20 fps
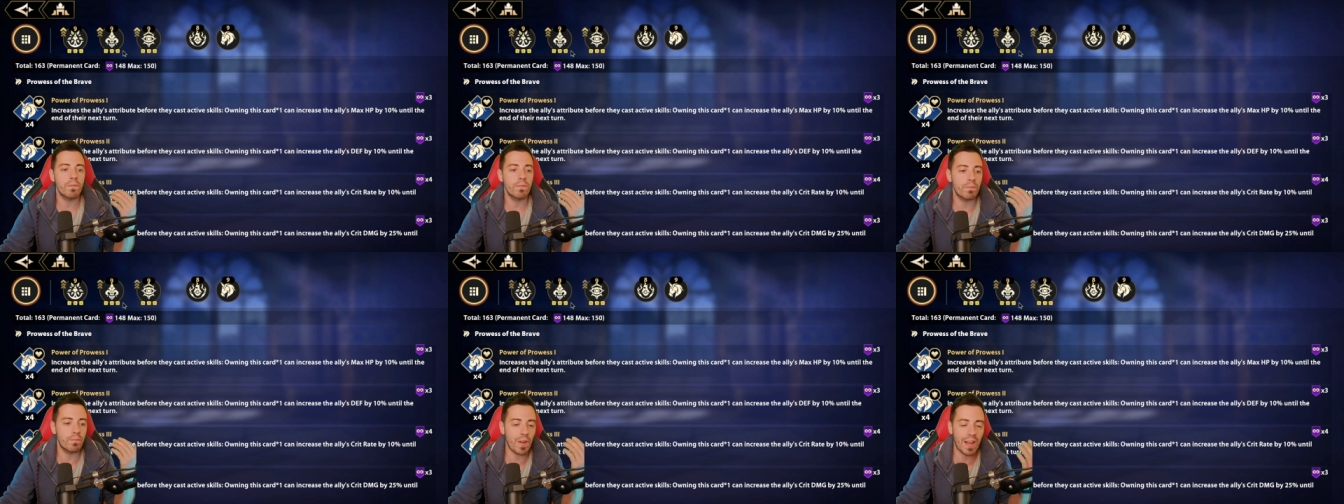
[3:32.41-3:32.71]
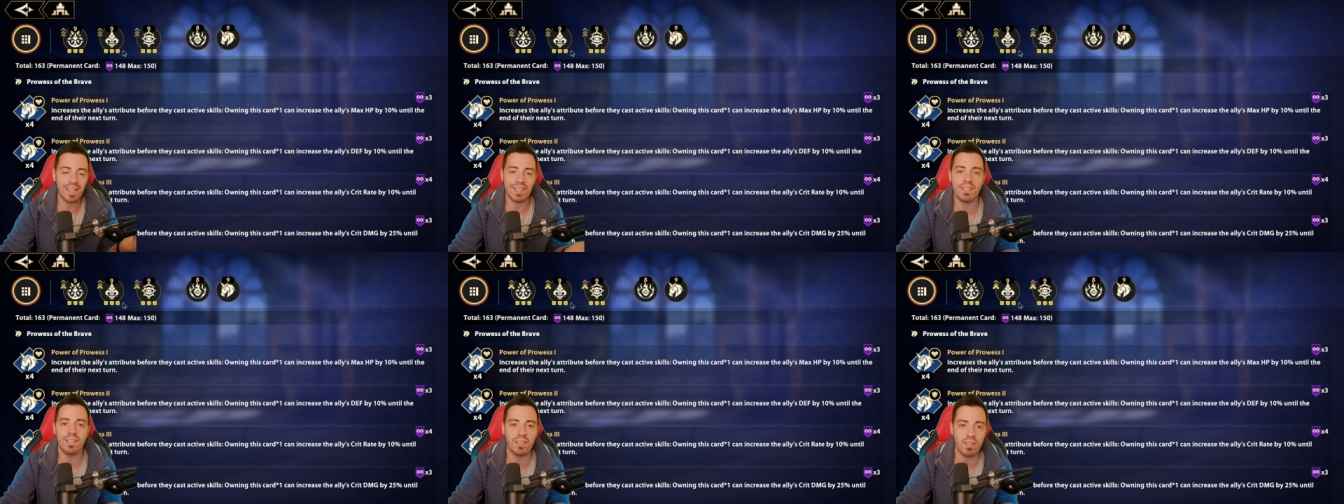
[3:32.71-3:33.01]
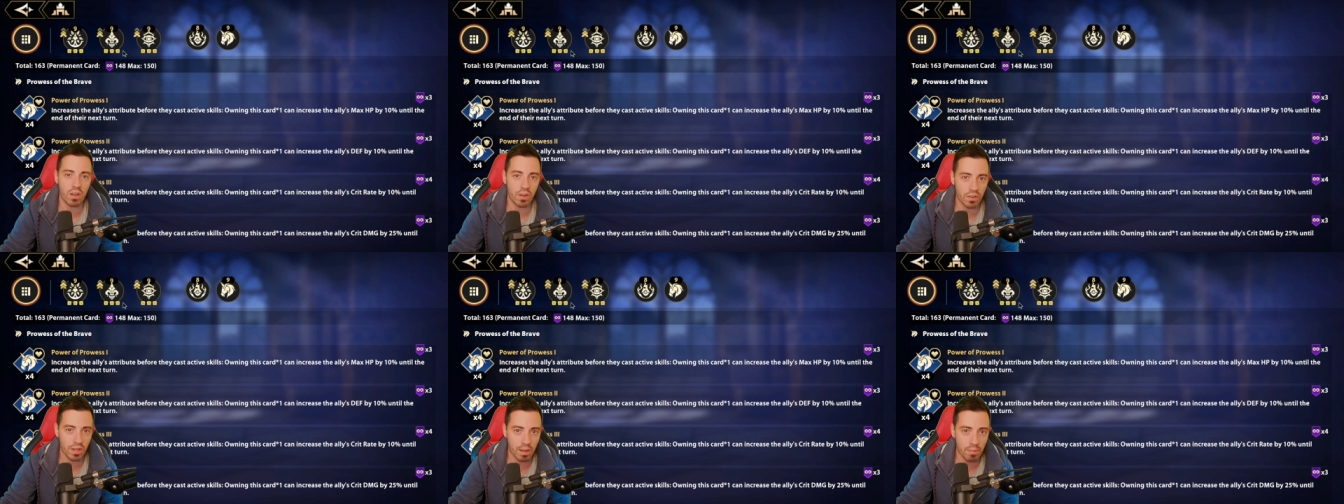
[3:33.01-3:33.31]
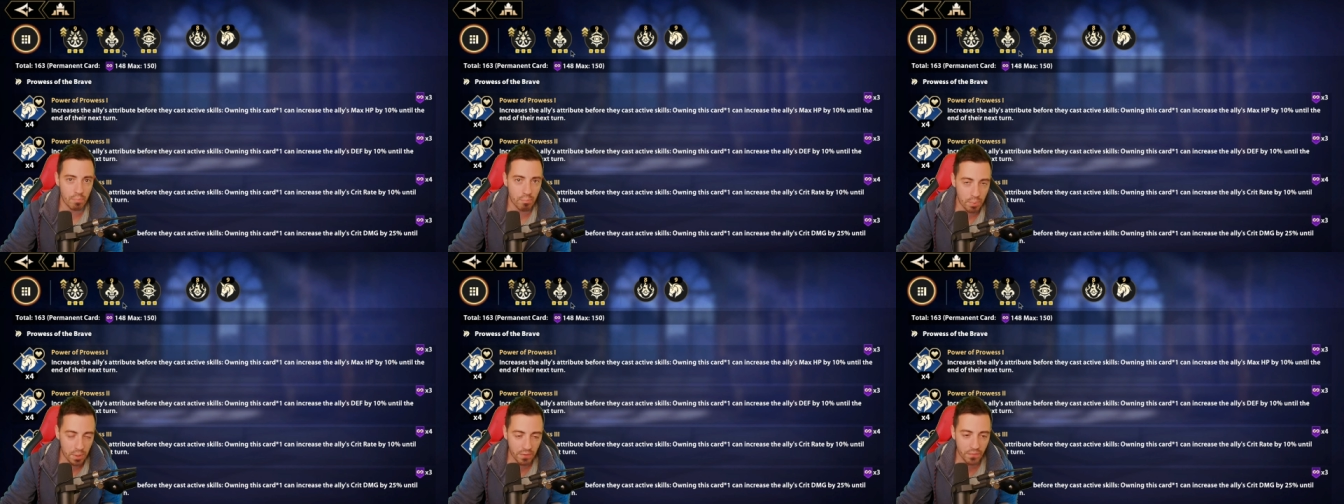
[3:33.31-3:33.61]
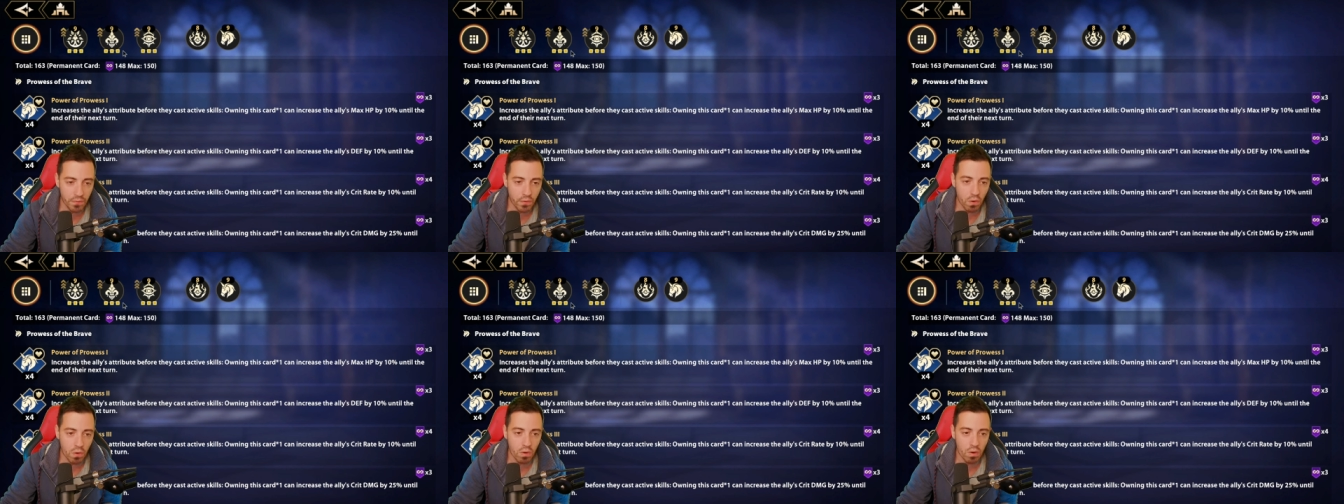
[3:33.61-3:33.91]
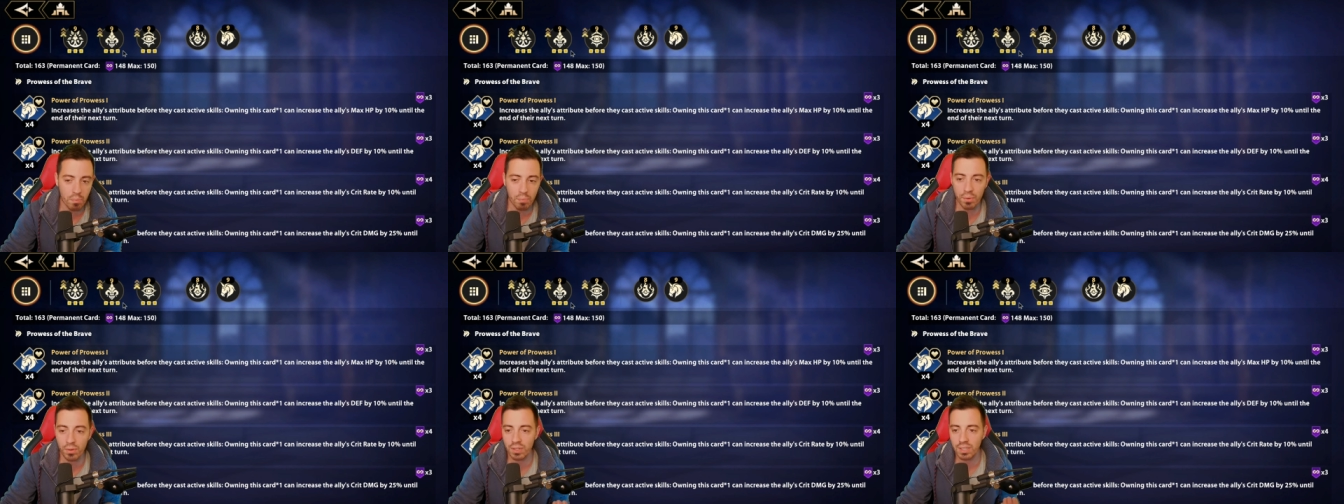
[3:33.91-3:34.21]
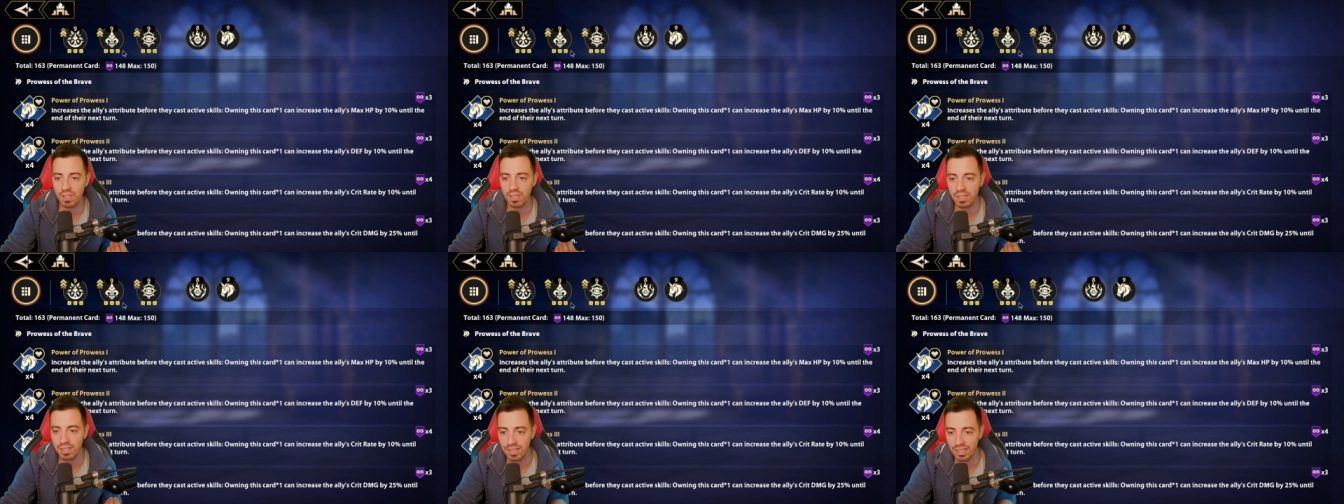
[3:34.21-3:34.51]
faster than before, but
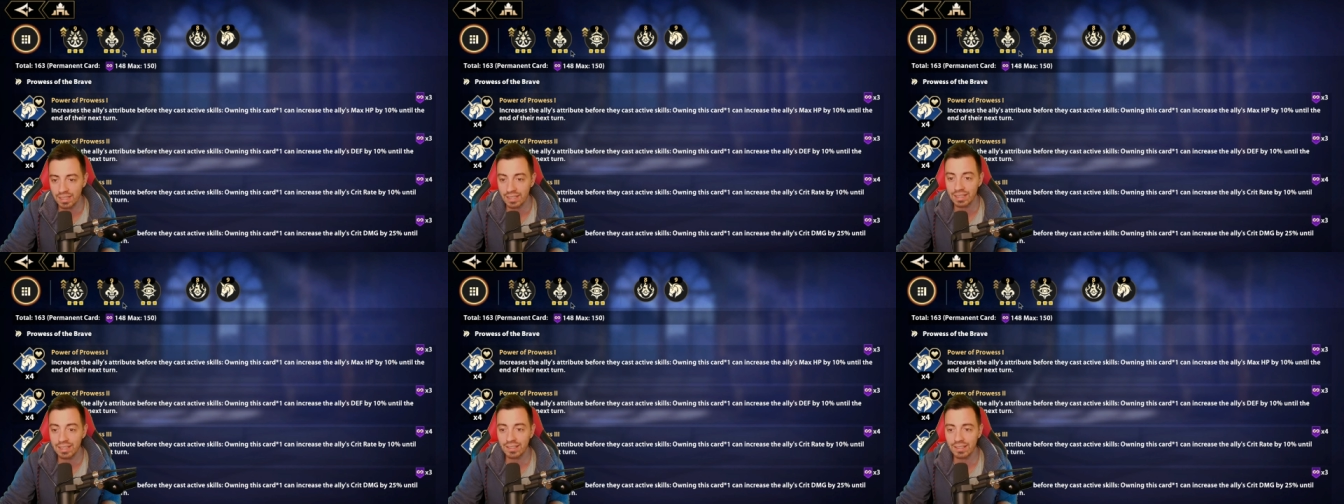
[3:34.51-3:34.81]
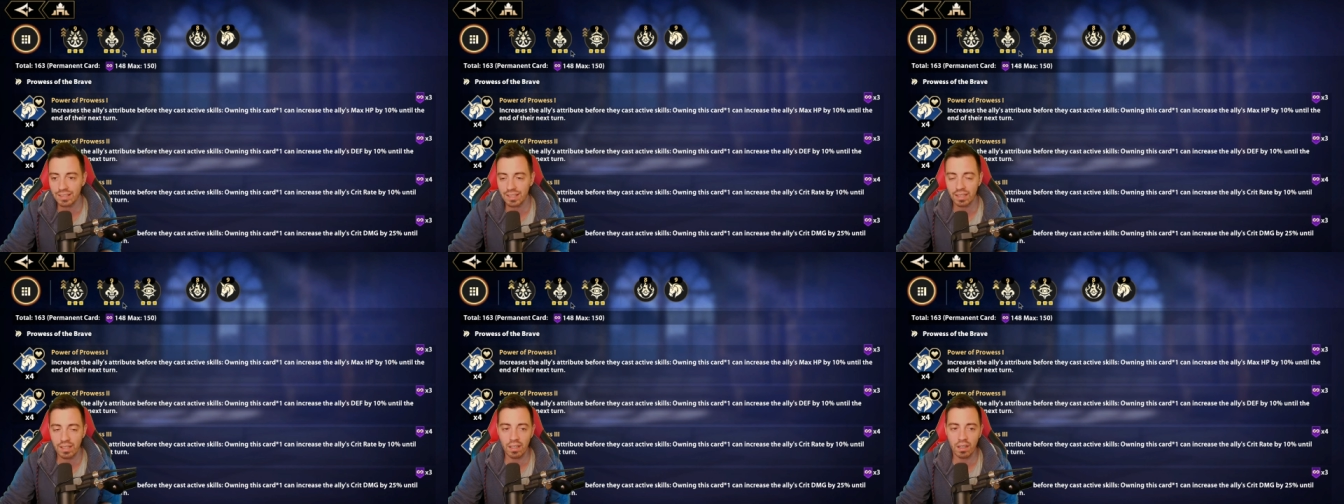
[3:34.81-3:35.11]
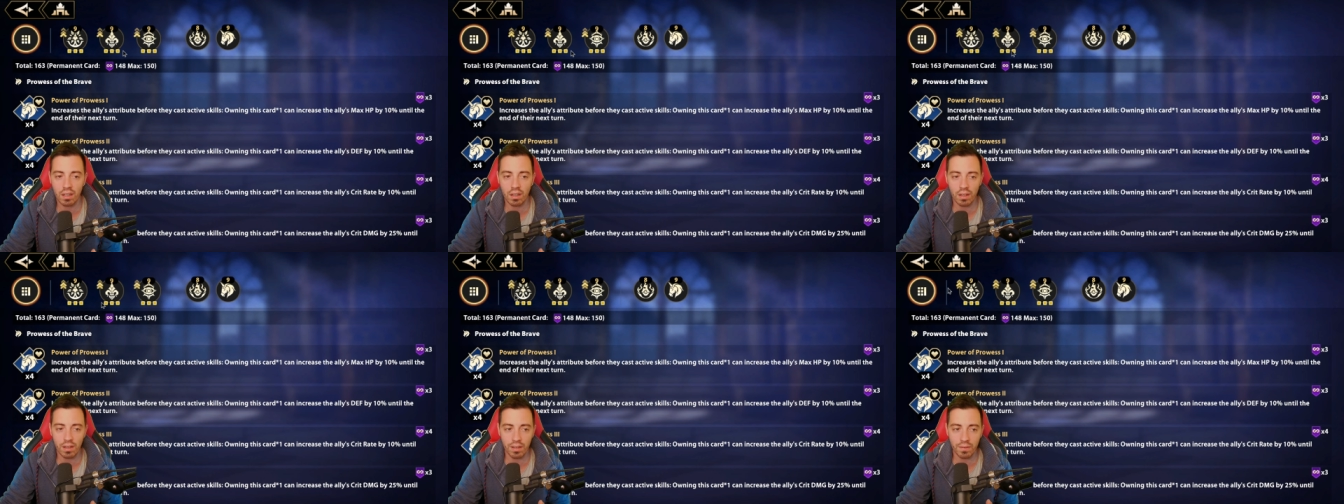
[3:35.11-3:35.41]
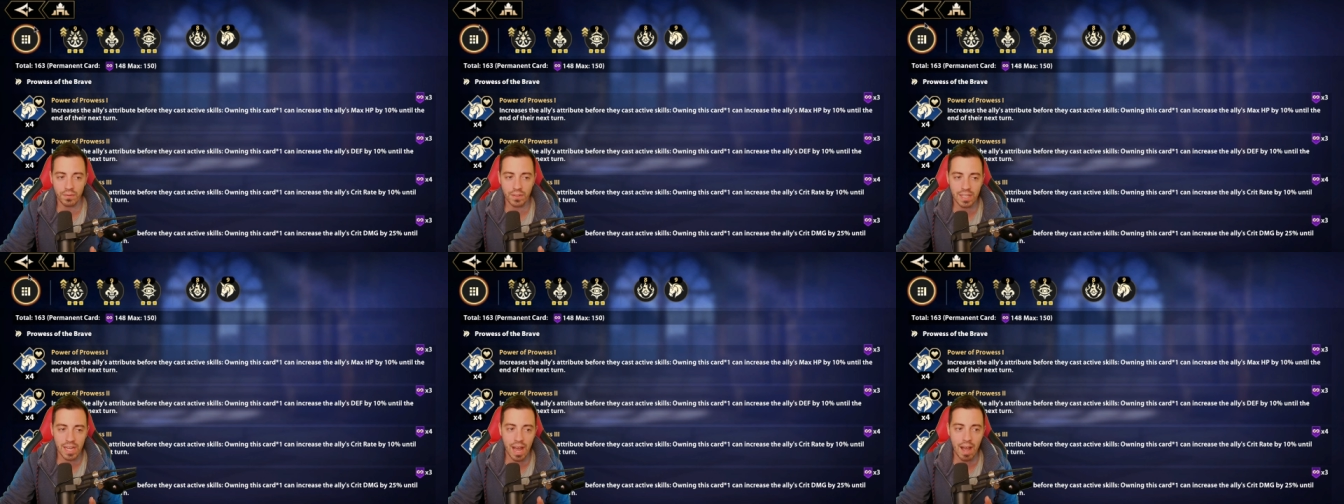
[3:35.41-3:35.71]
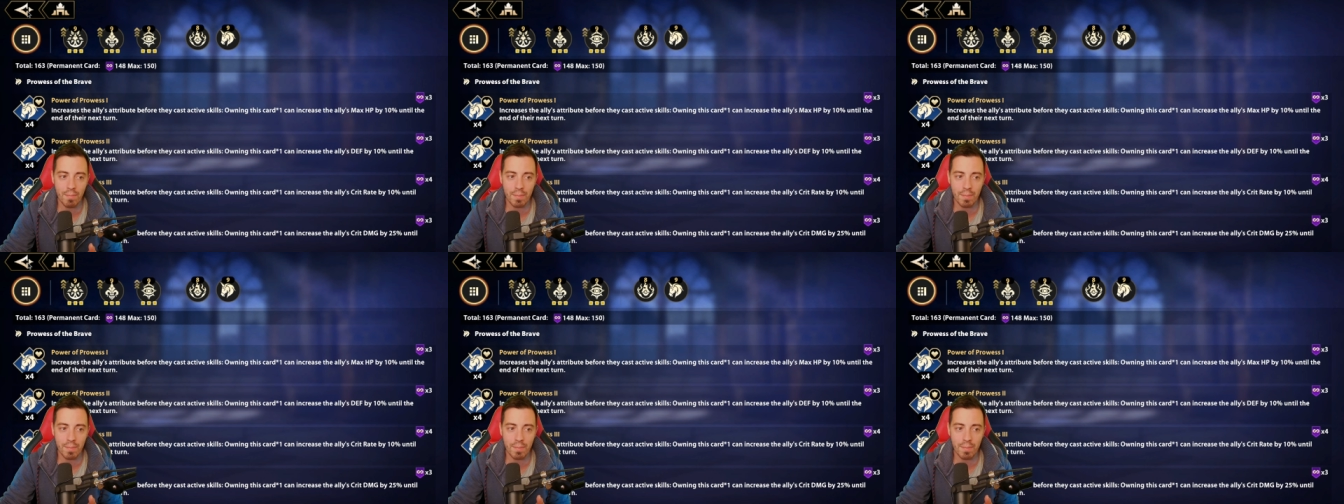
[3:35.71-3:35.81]
still it's taking a lot of time